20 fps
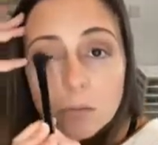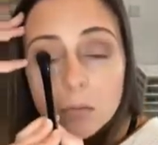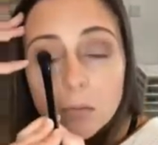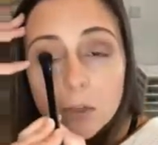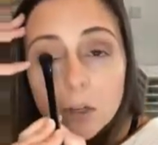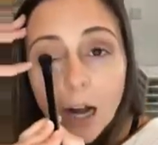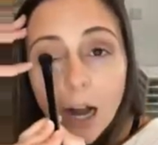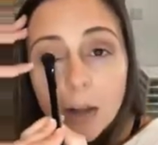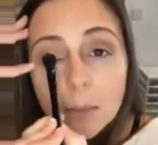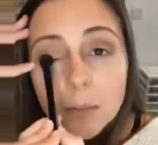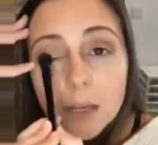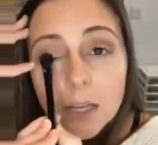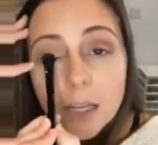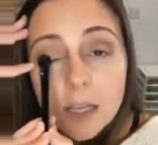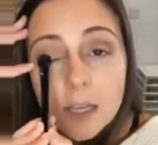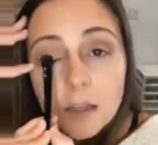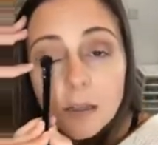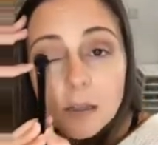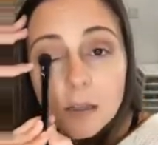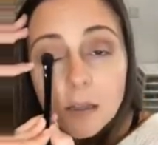grabbing
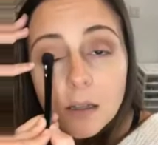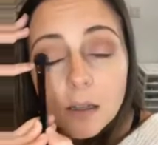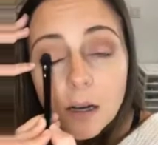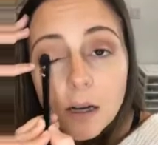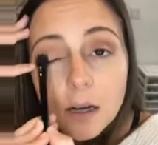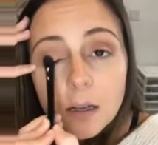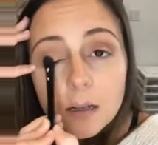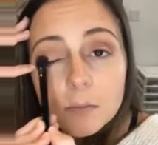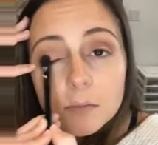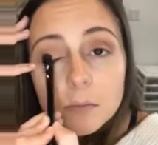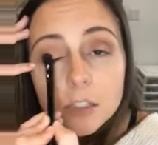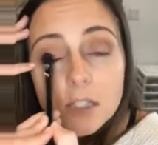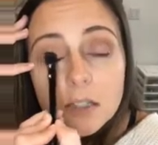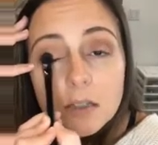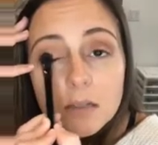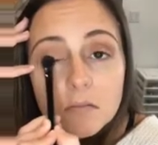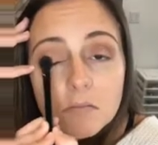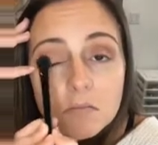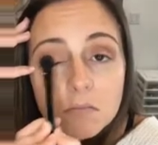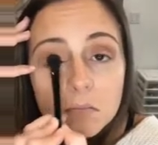it,
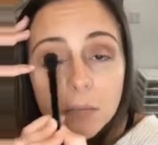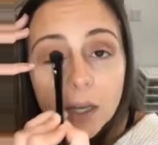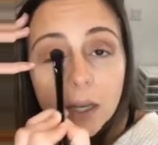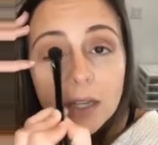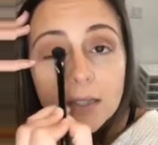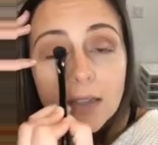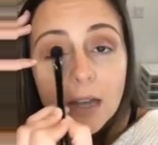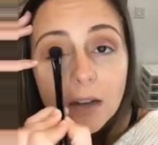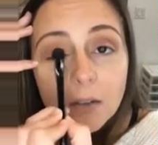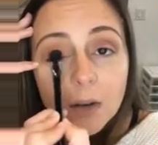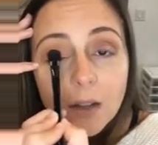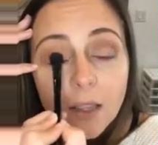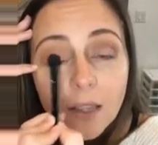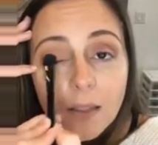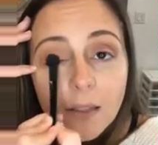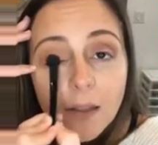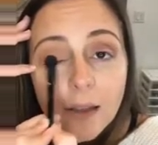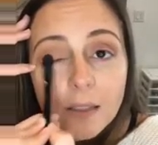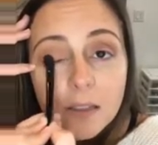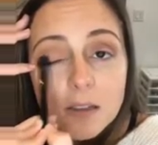just because I really
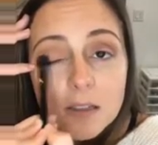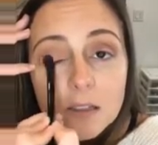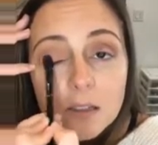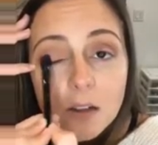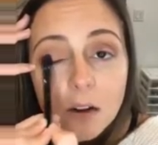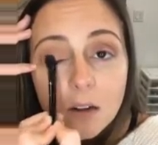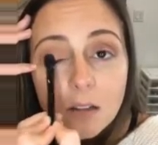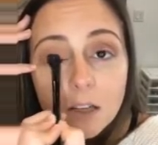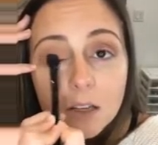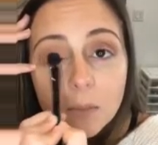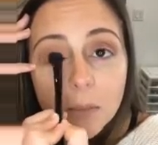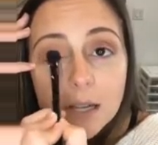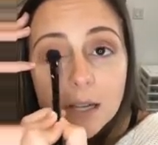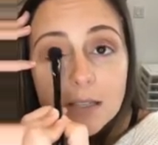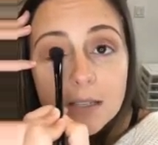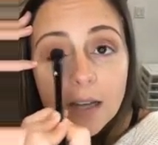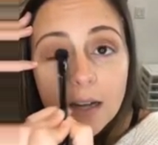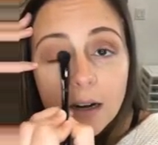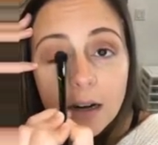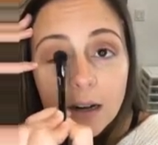like the Starlook
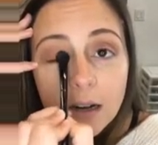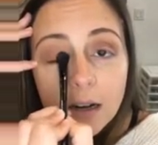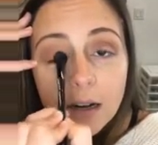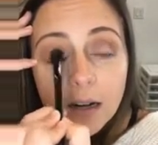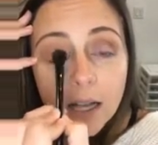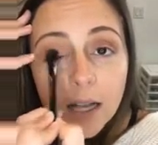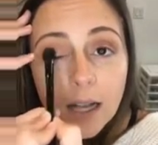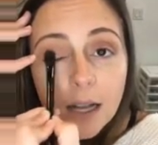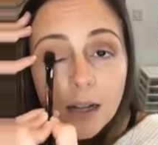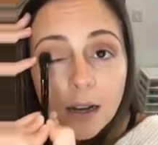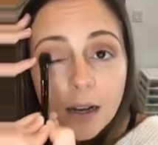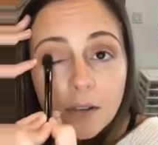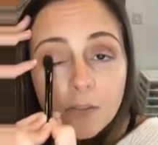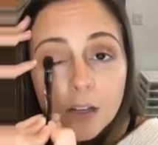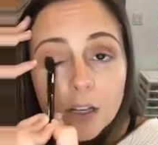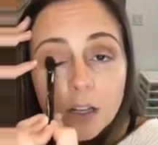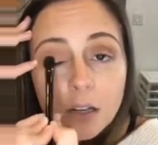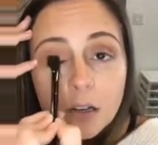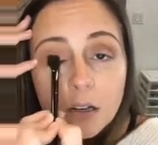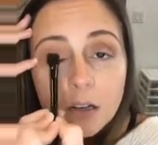mascara. And I
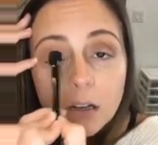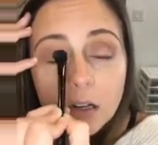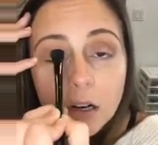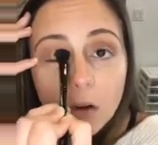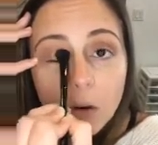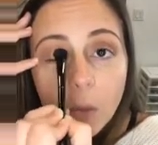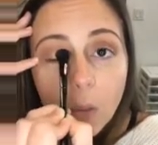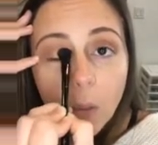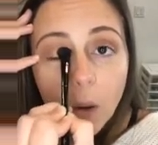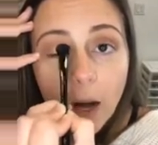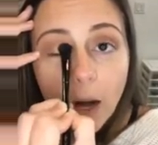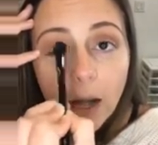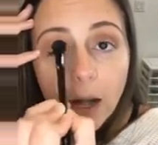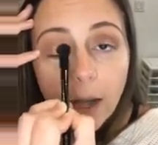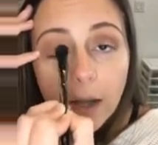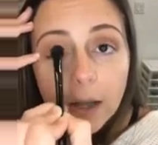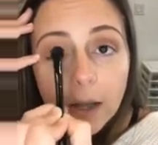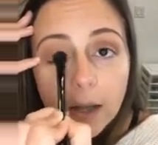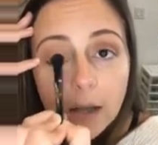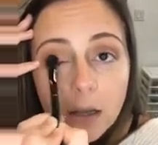figured,
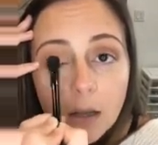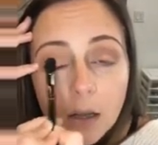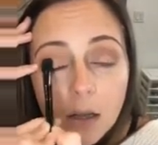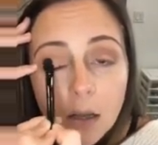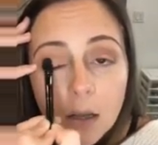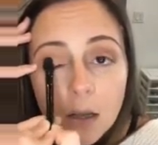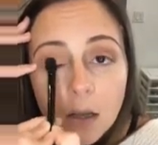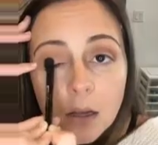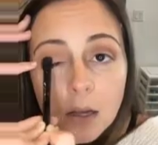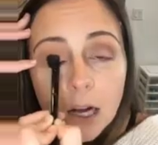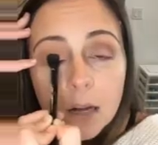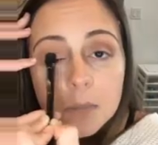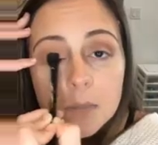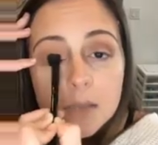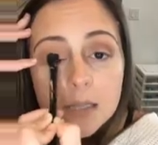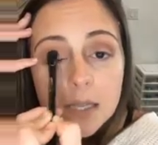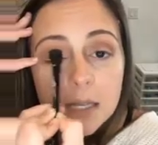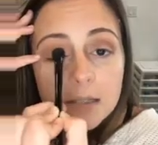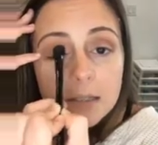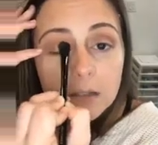why
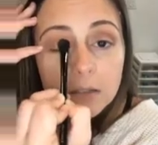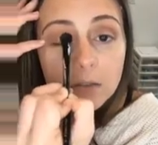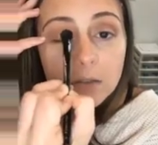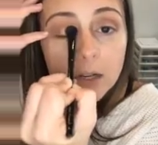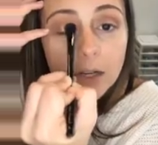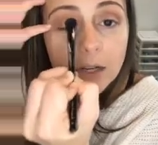obsess over